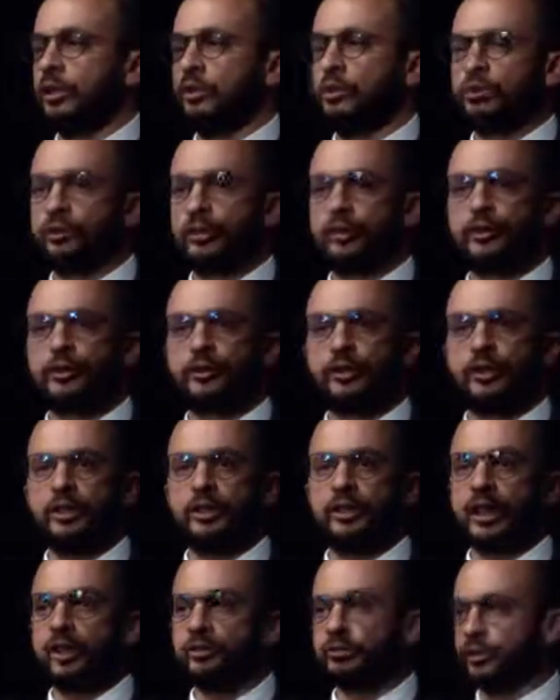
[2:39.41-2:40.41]
to 30
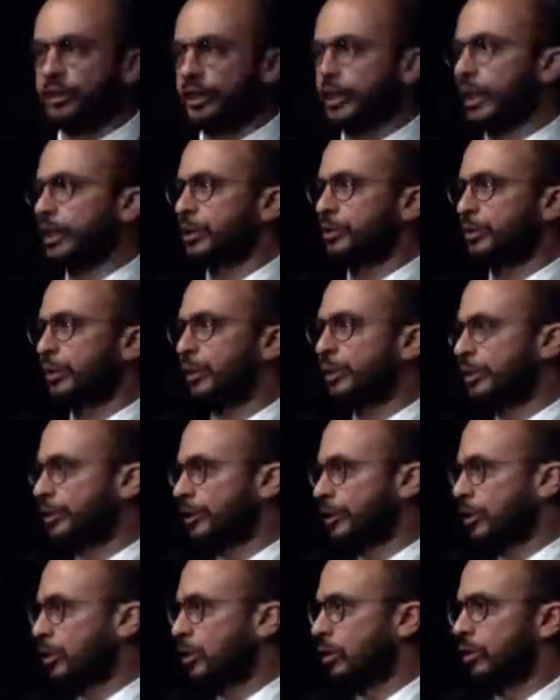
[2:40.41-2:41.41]
country
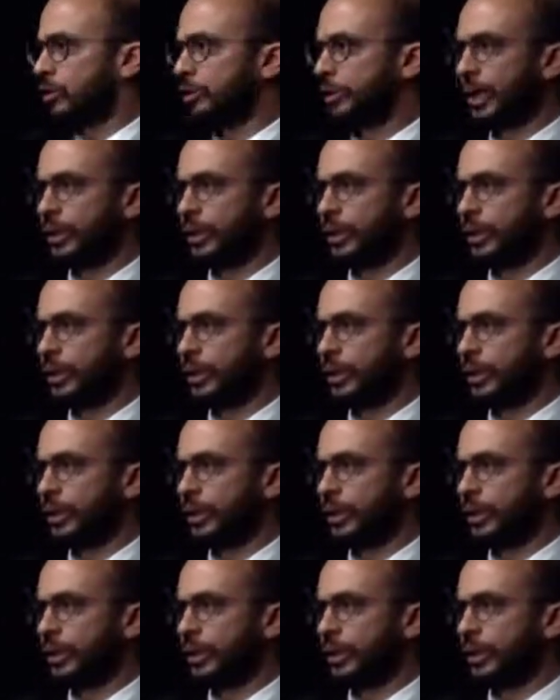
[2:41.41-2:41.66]
experts called